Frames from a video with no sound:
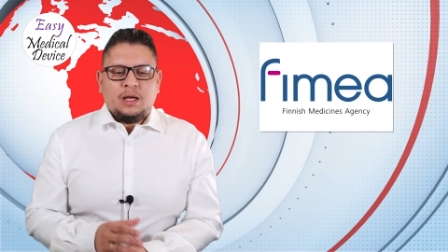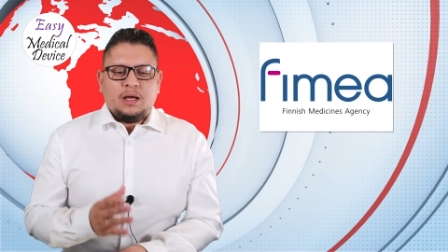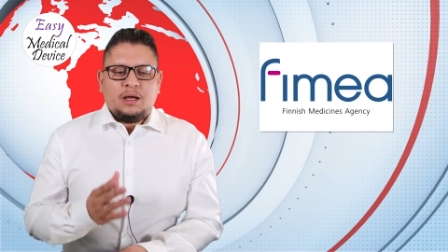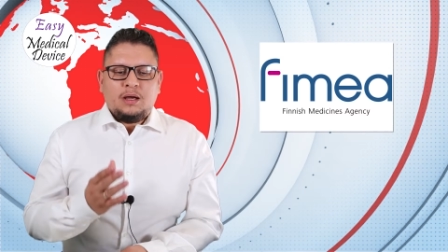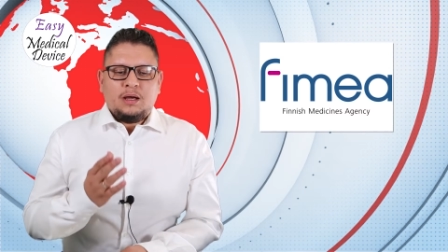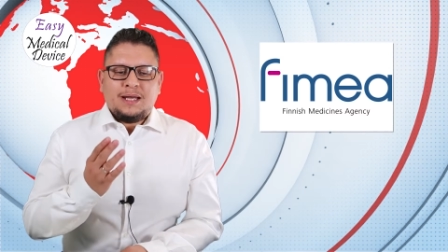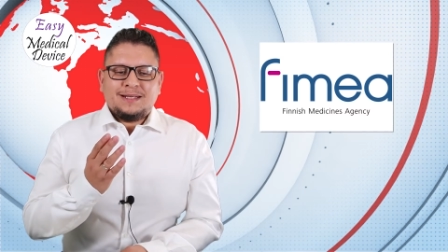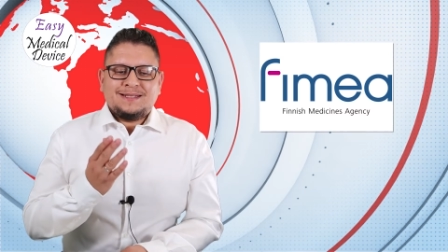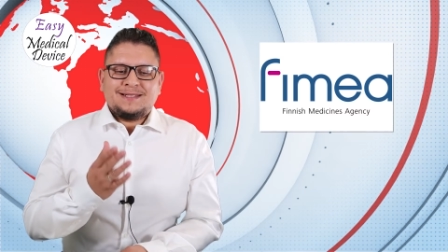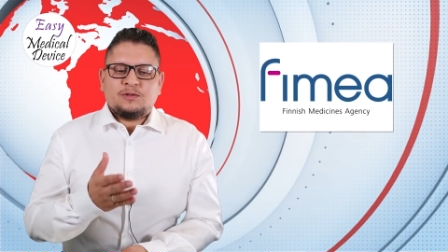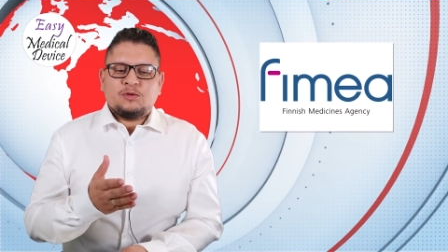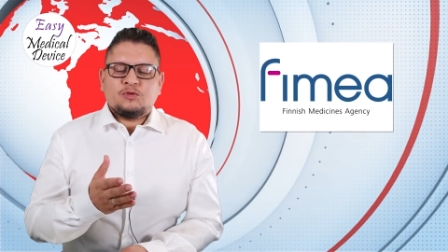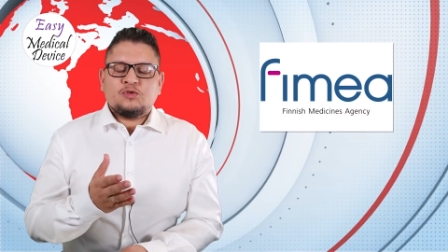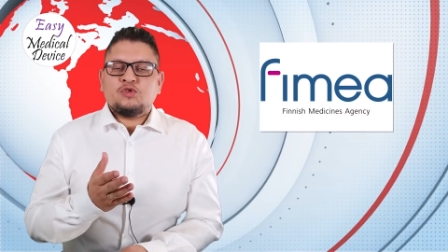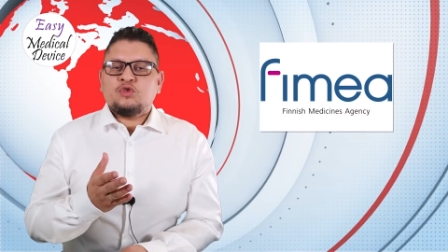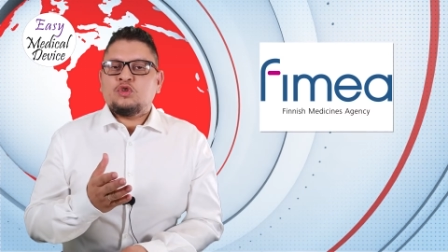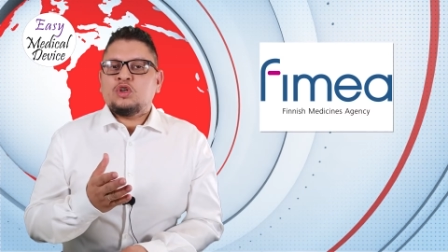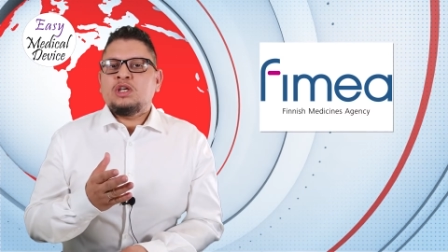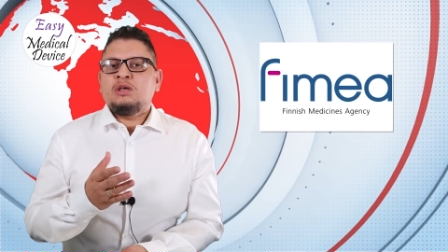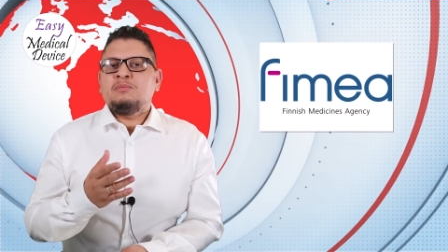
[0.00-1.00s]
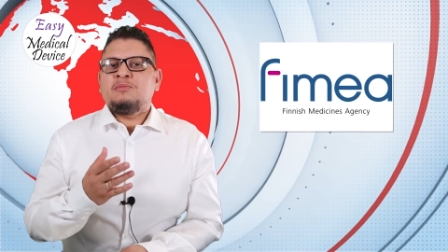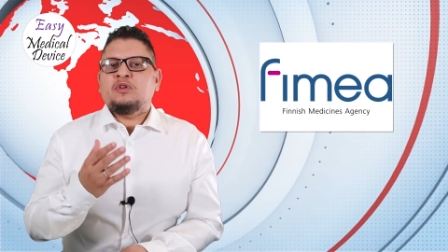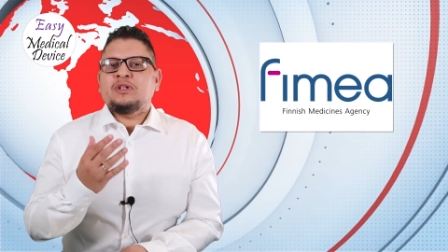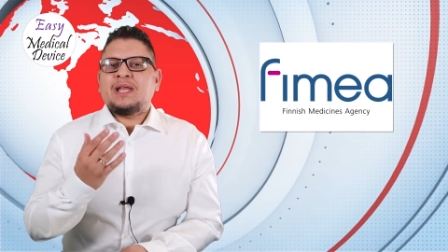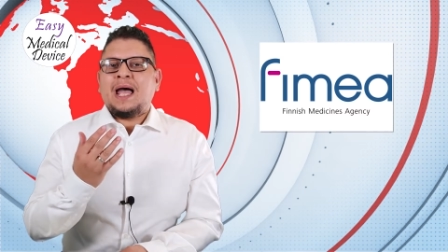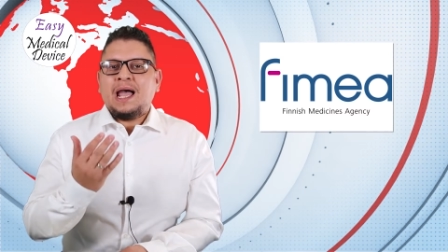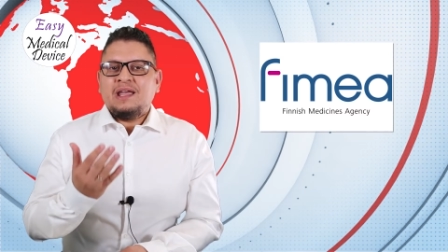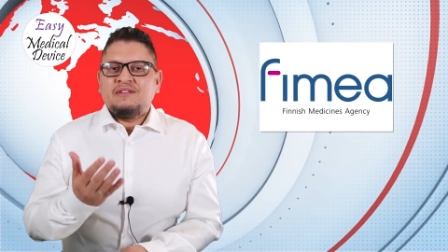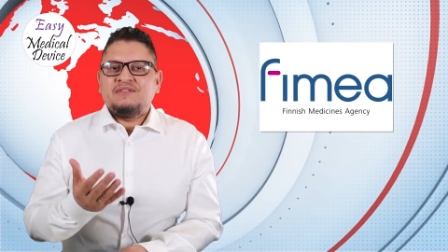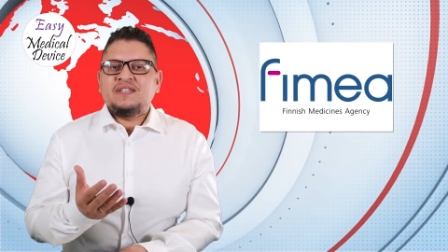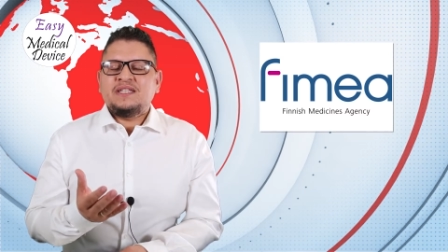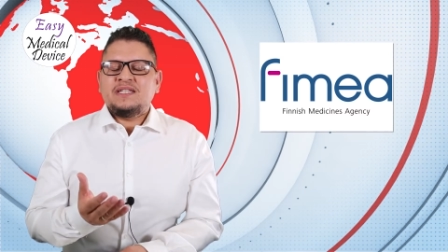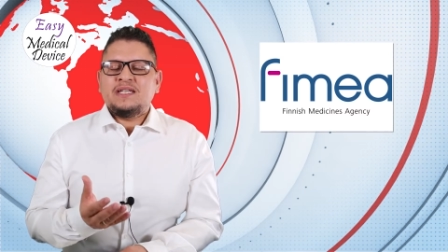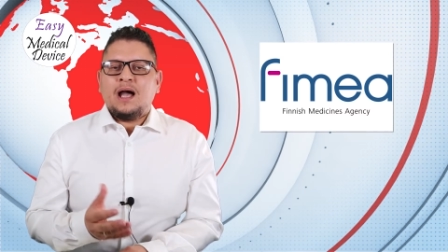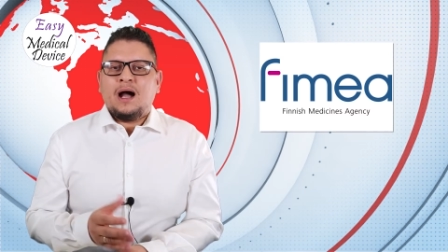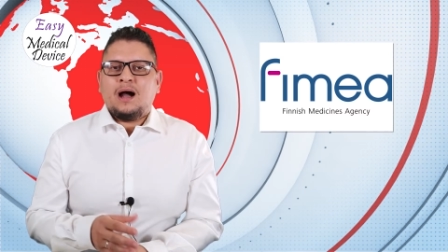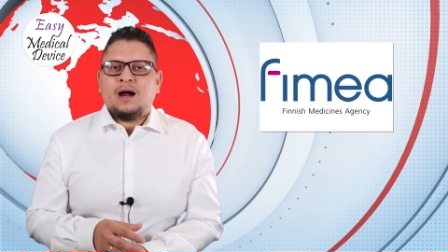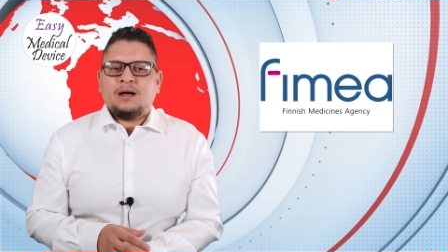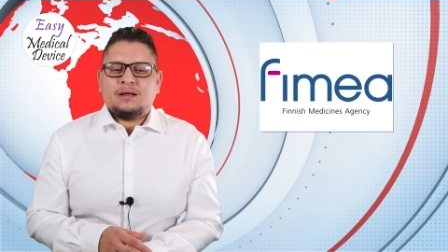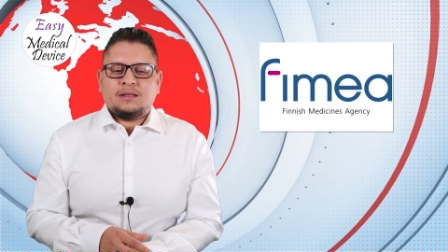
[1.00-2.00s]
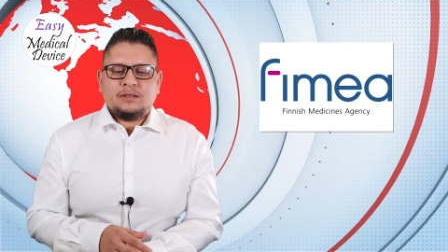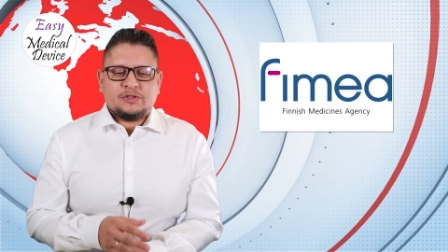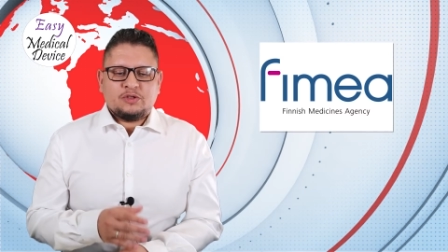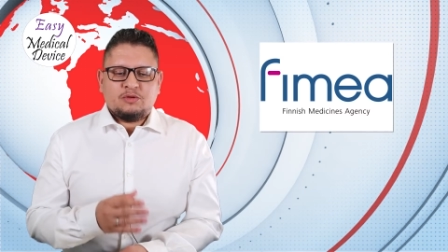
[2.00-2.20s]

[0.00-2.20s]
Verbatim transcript: Uh, and it's also talking about IVDR.